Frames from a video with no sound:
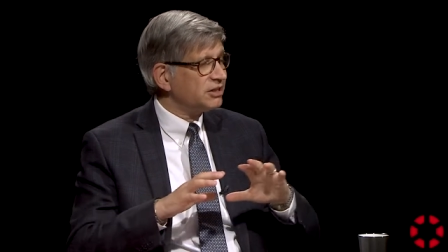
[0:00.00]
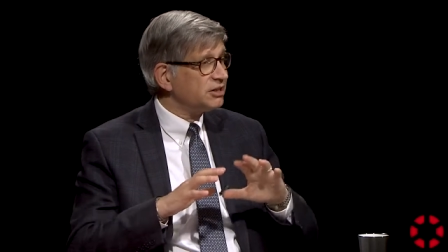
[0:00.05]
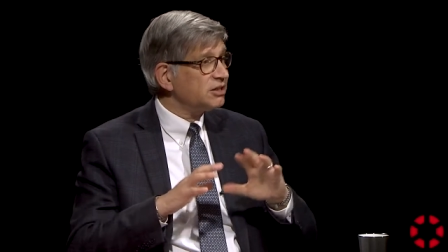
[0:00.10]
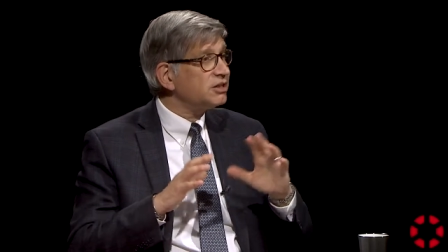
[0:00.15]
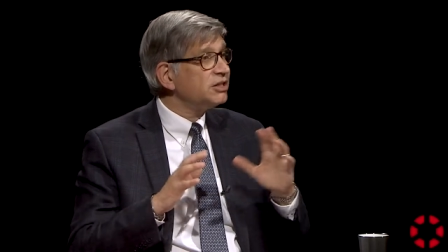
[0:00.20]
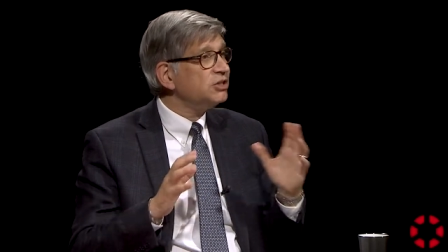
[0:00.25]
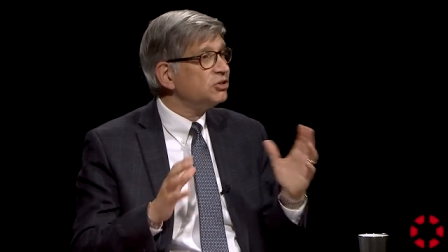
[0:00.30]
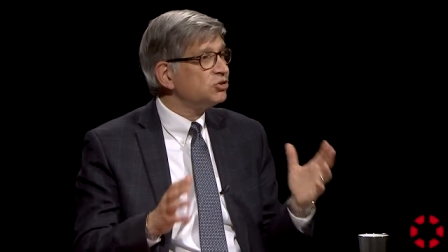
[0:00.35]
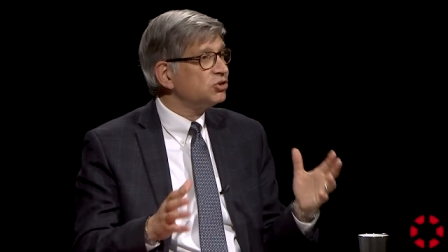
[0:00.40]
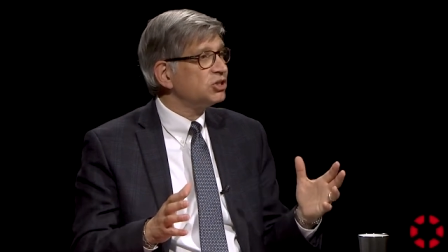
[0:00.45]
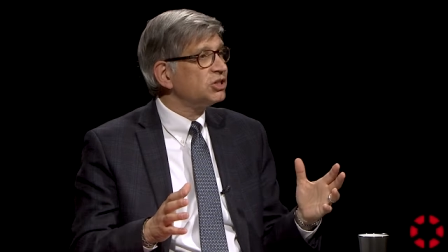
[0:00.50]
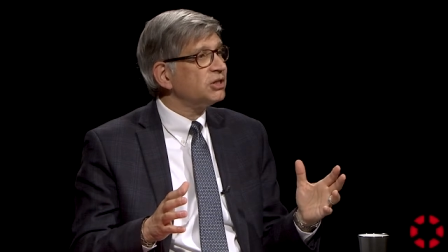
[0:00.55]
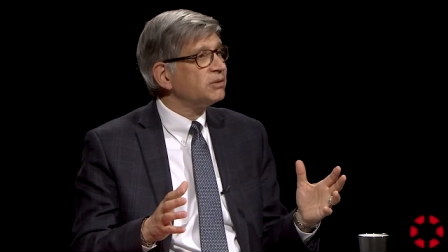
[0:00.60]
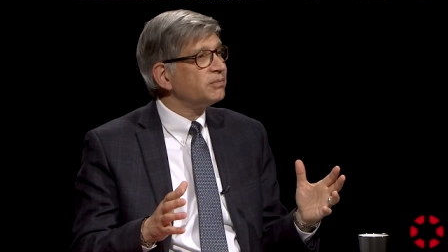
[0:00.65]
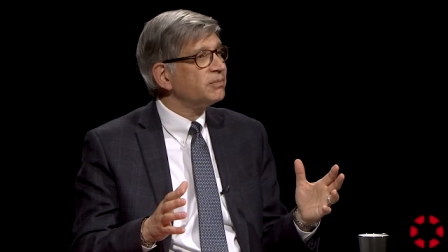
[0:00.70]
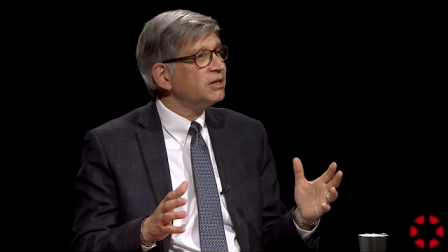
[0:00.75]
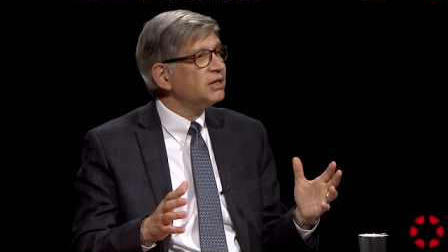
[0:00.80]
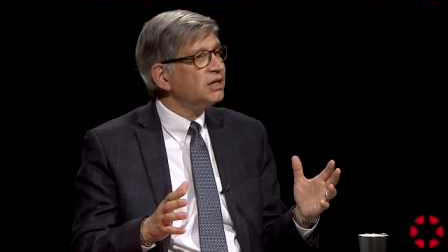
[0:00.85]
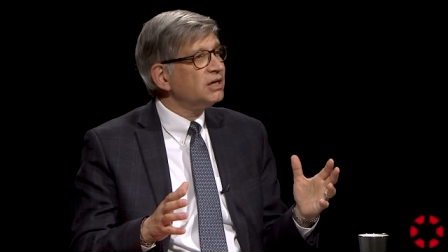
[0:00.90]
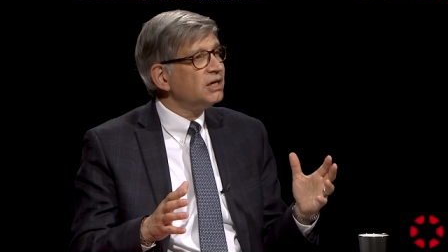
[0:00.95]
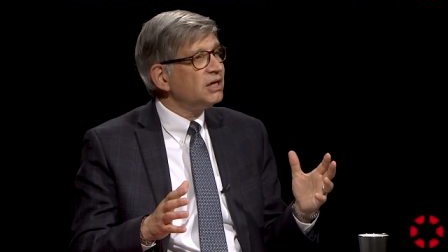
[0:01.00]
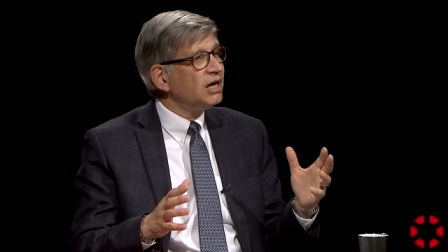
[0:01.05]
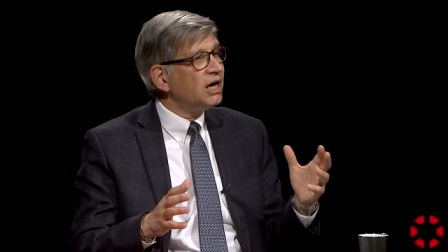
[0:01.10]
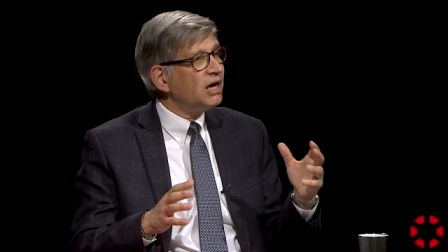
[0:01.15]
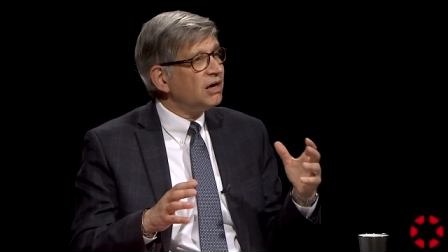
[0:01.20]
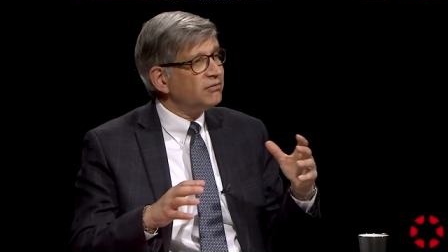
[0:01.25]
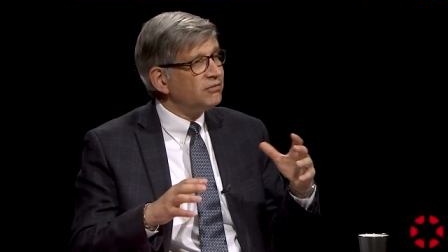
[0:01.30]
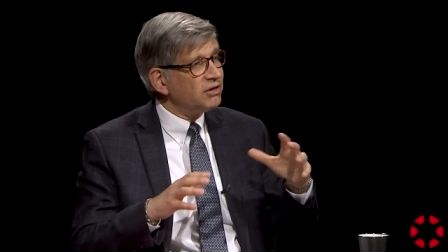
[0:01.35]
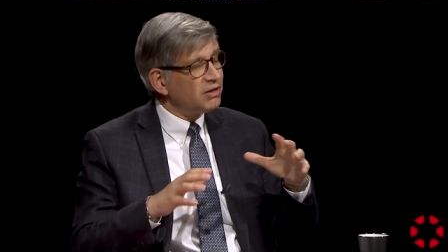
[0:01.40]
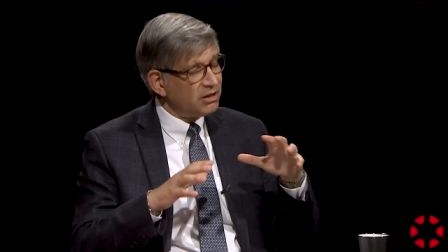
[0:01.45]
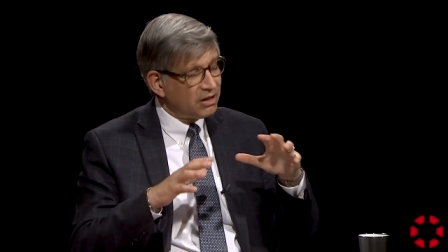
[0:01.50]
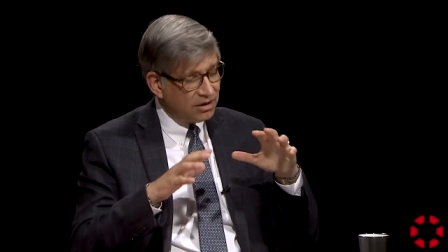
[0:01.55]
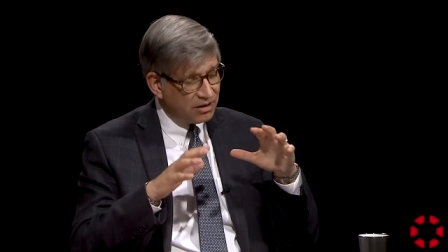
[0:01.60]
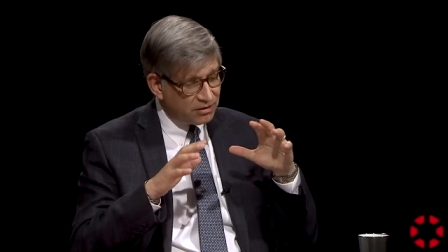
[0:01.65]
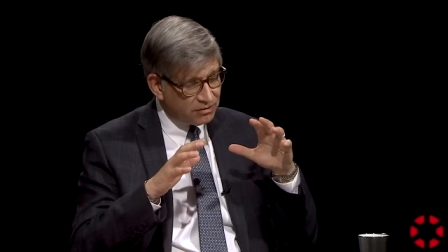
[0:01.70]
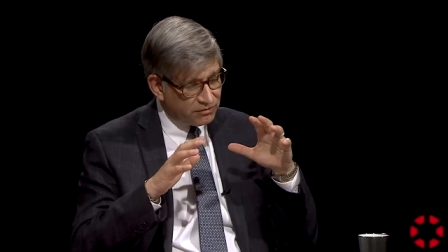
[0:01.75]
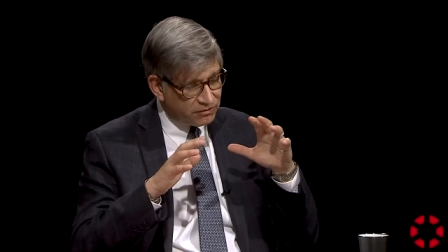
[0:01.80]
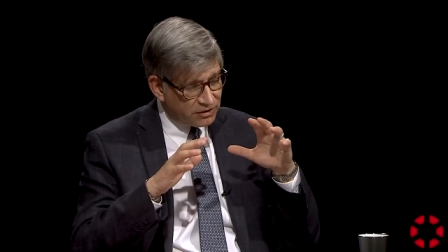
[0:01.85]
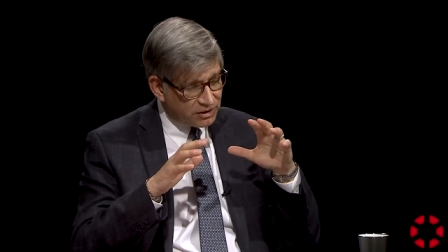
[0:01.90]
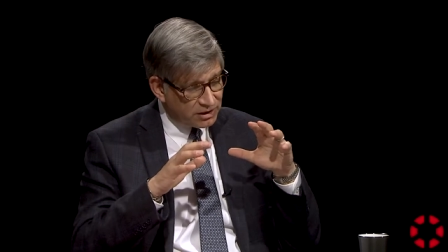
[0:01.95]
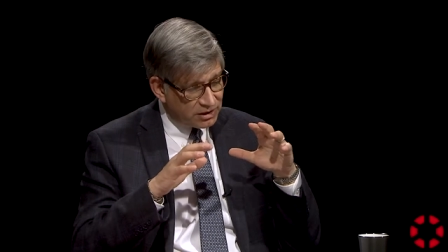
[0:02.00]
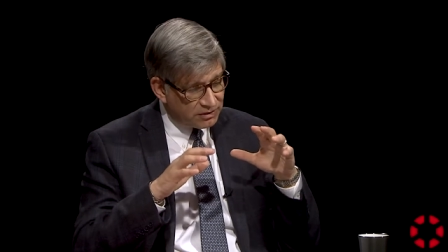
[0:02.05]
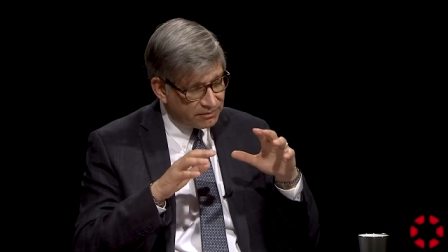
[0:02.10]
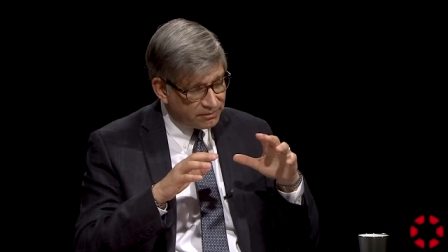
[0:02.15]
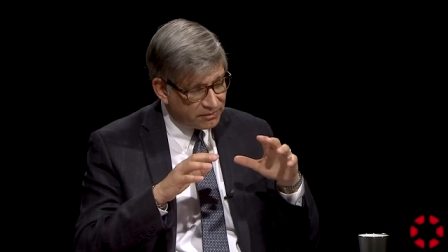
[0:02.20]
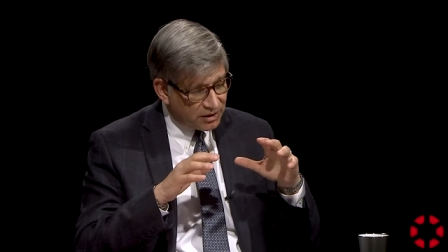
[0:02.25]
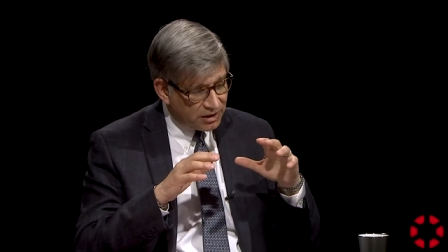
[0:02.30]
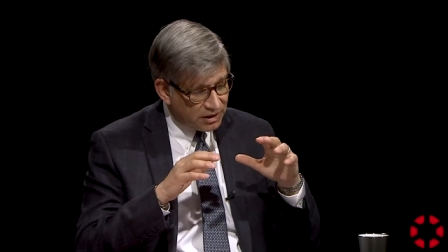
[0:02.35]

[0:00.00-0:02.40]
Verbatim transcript: the leadership of a, of a,